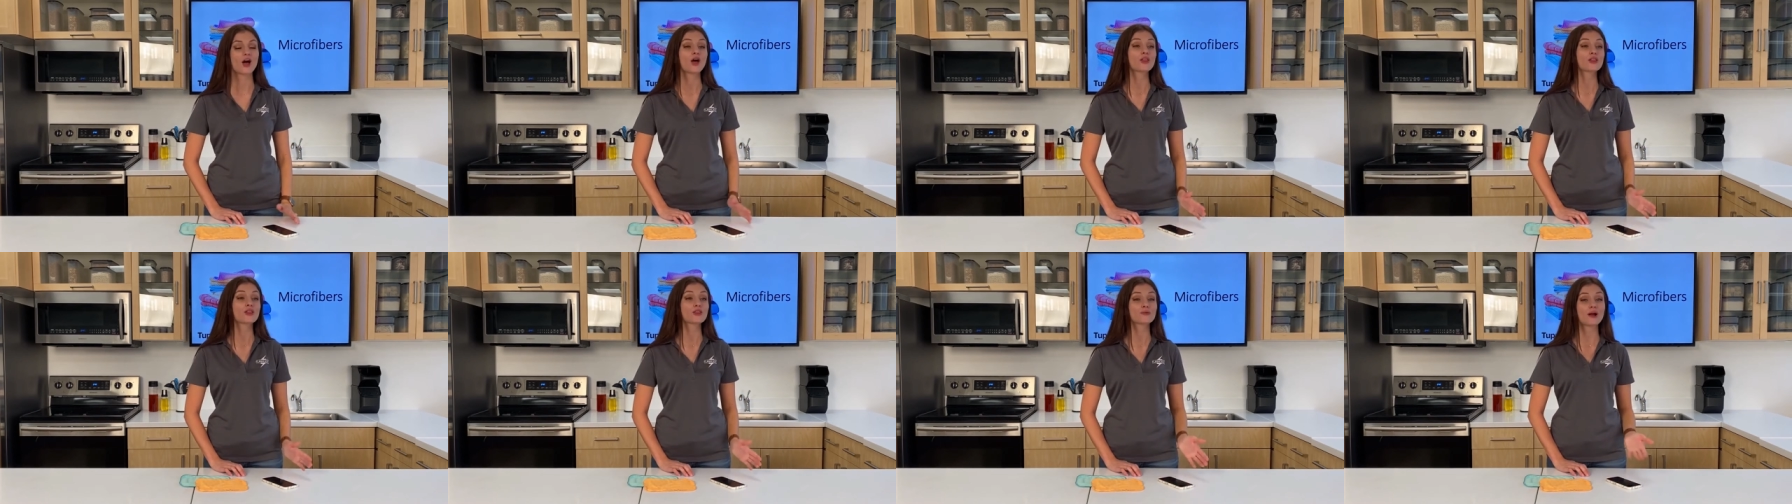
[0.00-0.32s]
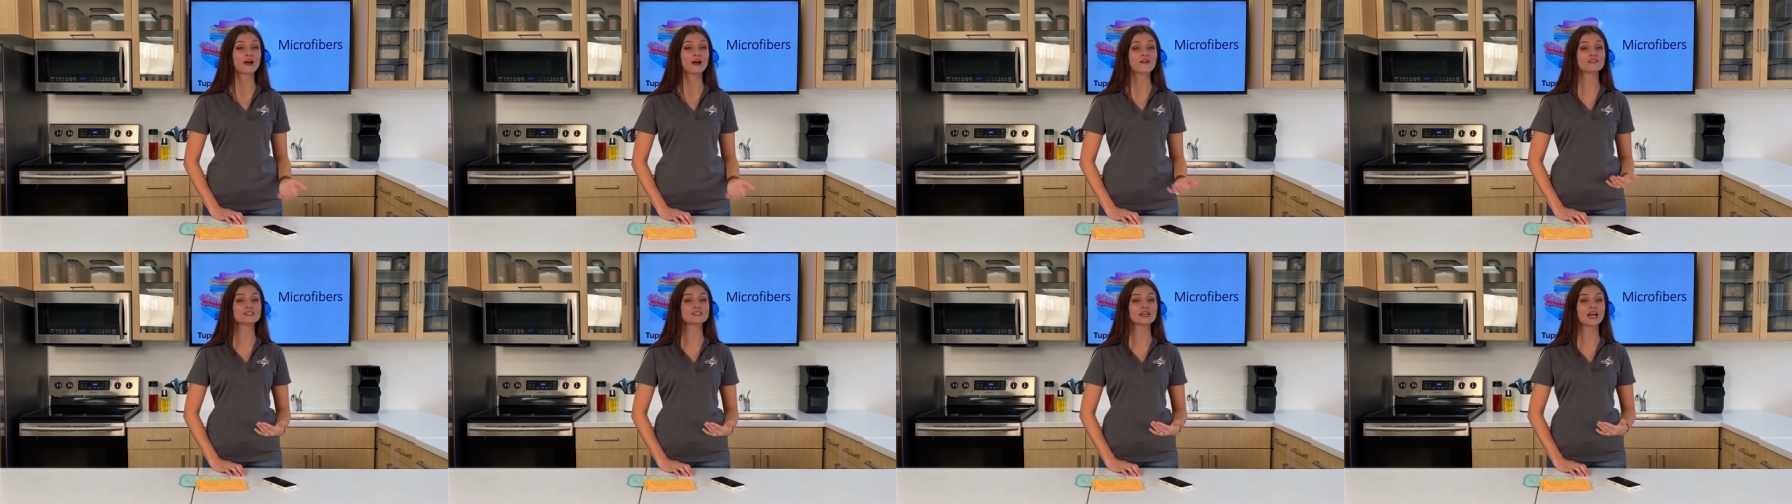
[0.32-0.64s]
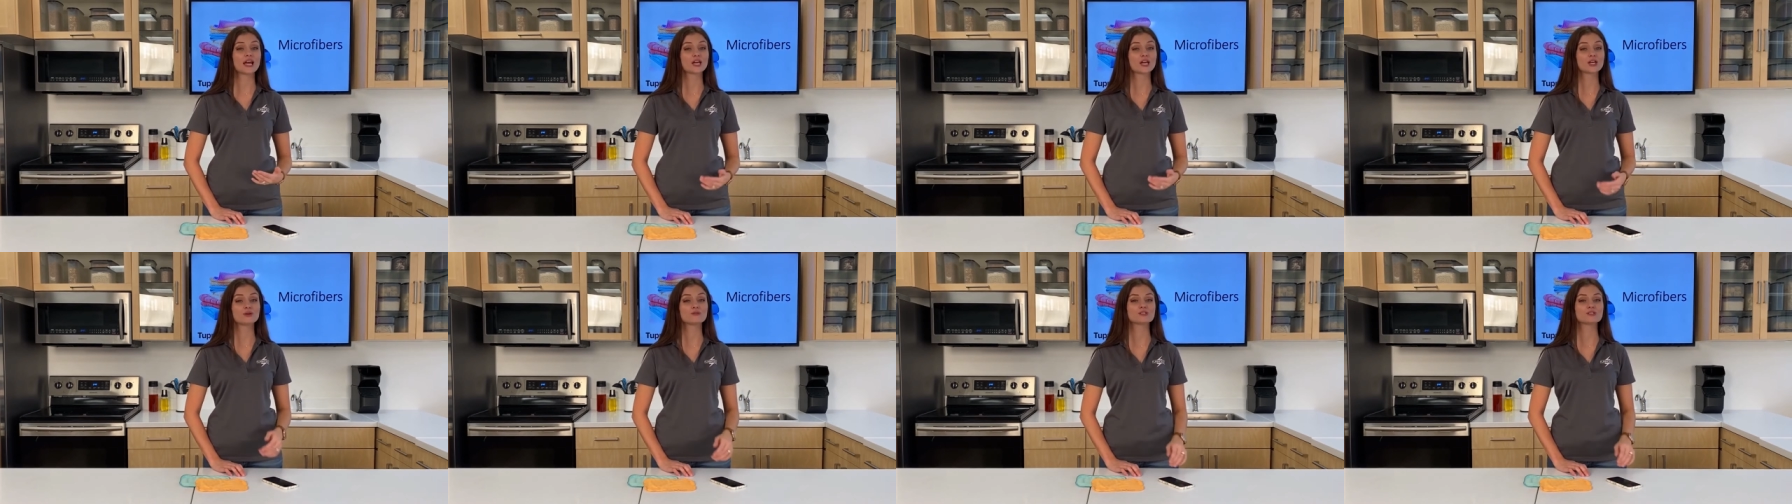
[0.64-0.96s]
Throughout the
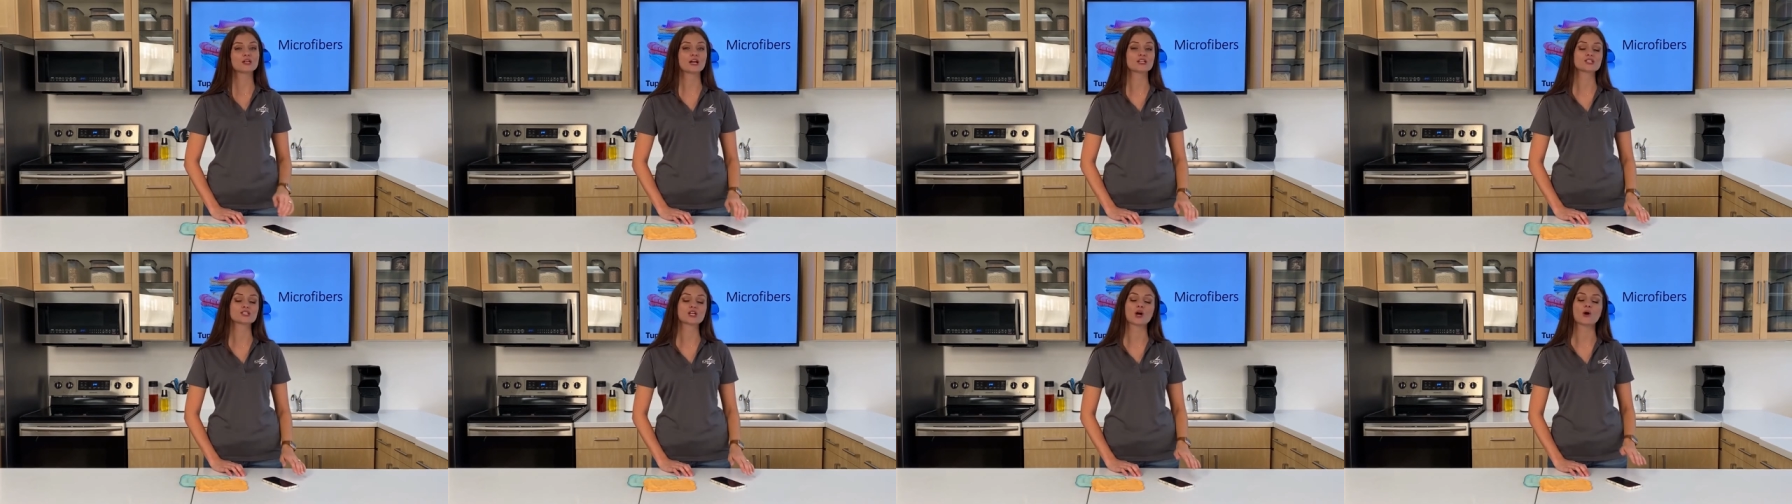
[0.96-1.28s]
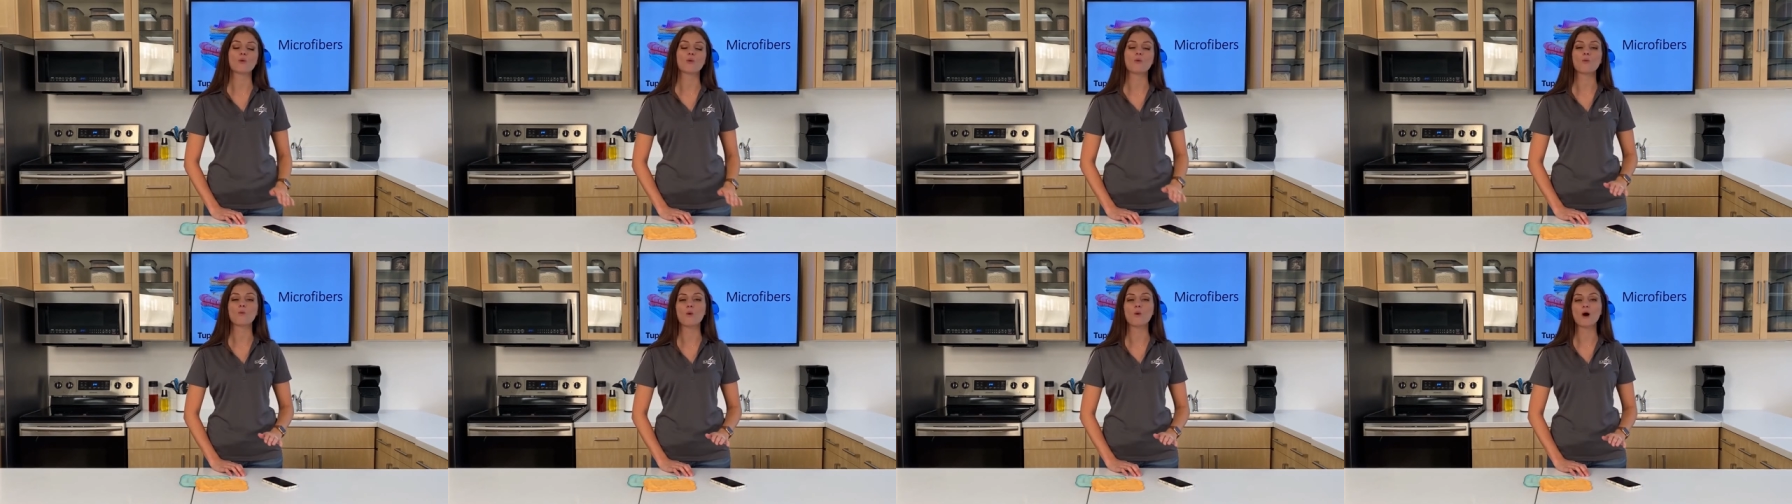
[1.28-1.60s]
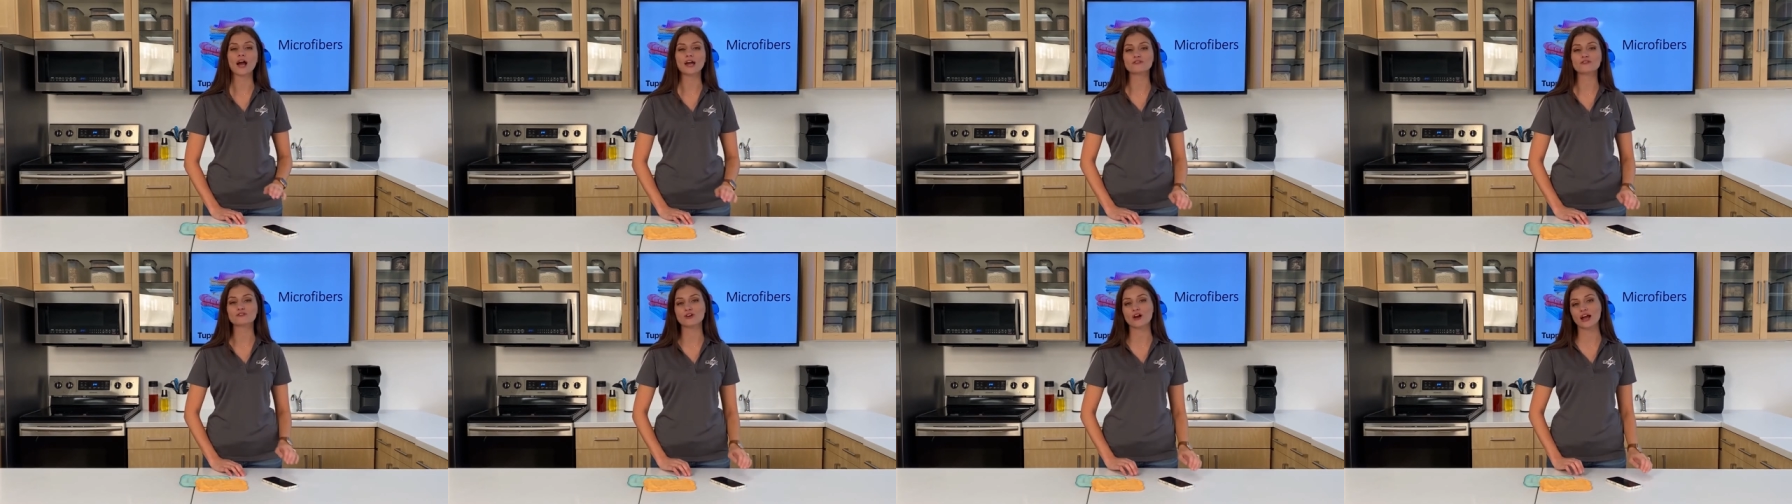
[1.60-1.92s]
day, you touch a
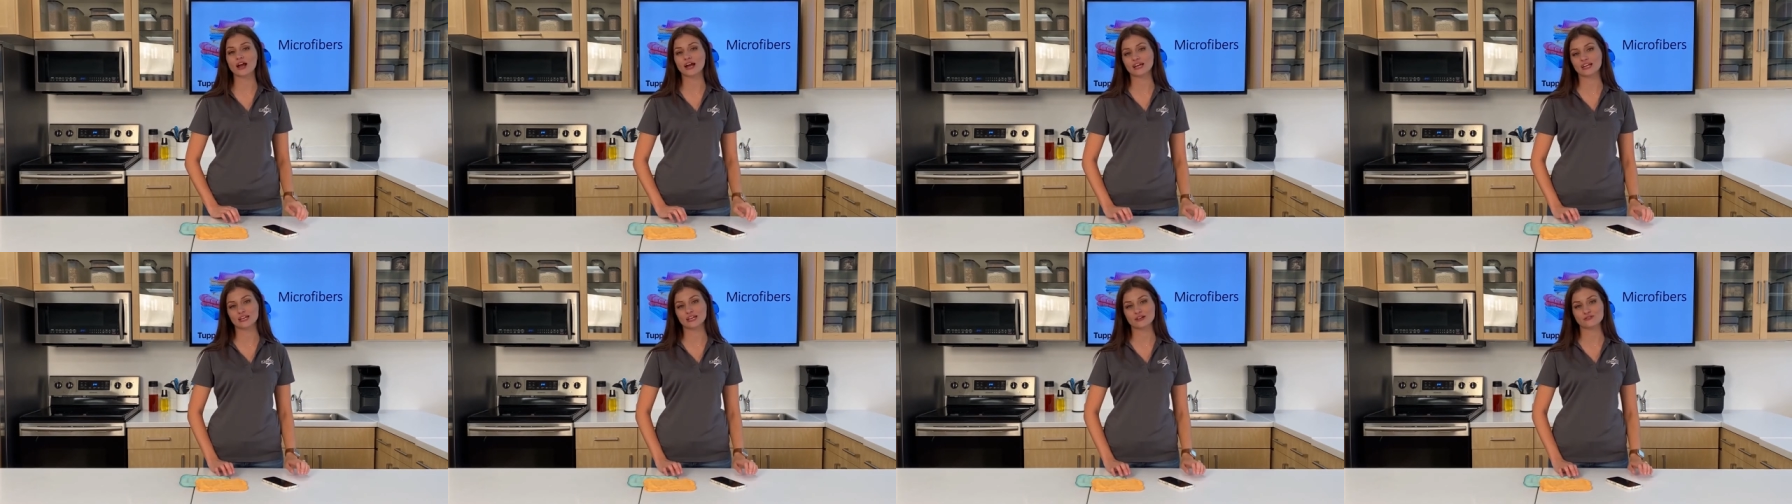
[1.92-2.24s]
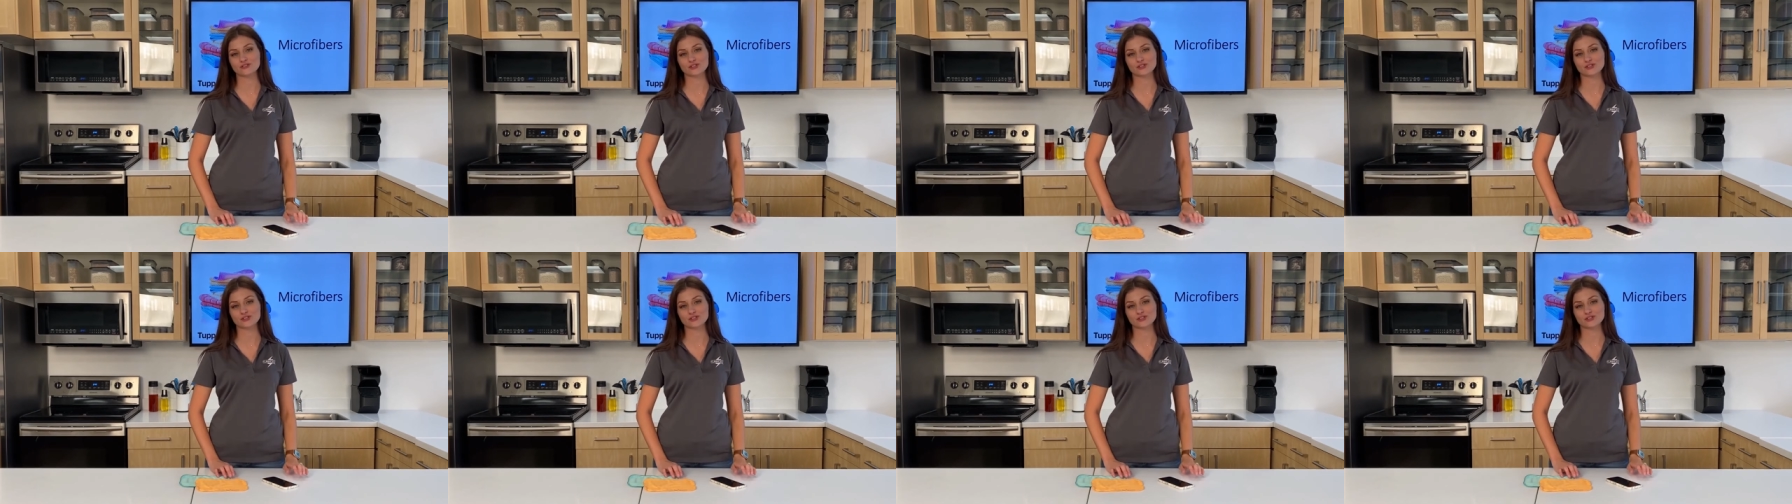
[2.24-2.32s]
wide variety of